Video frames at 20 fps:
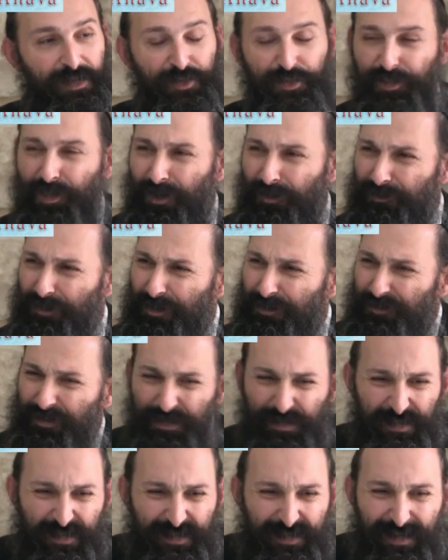you know that
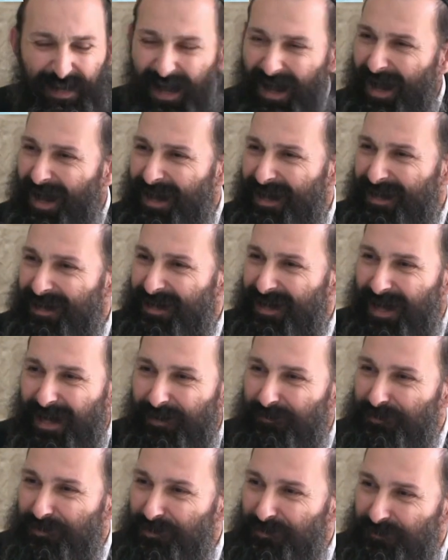this guy
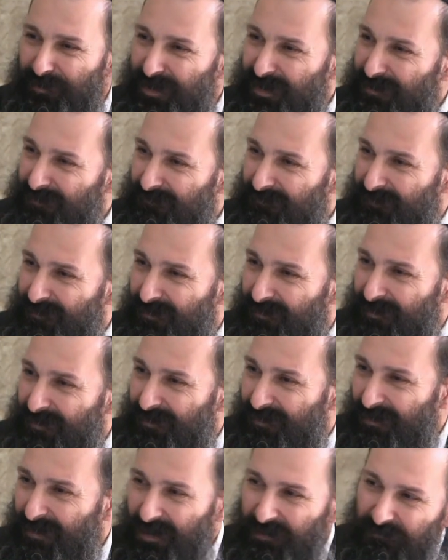came to me
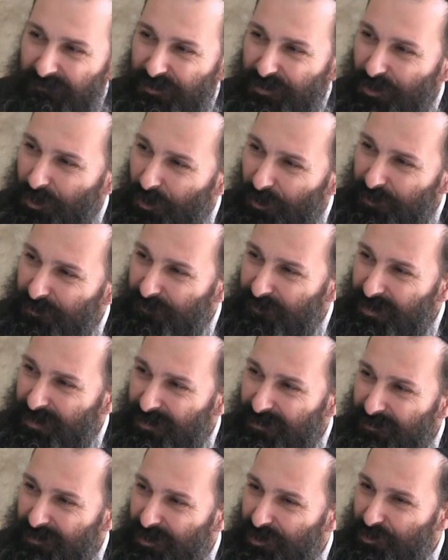and told
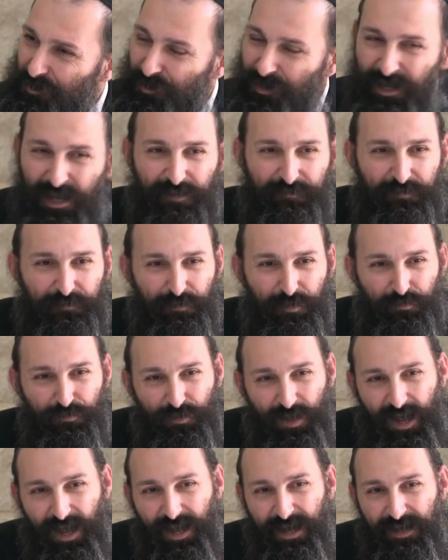me that you gave him a
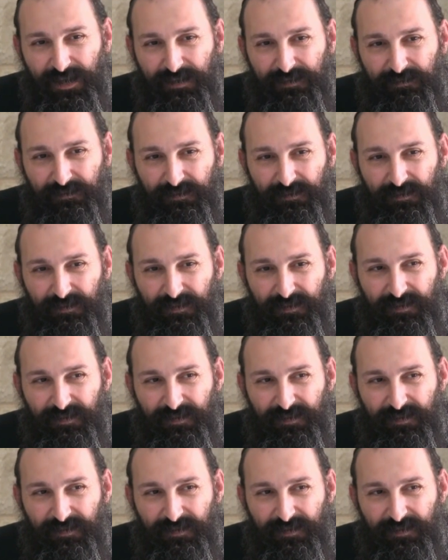ride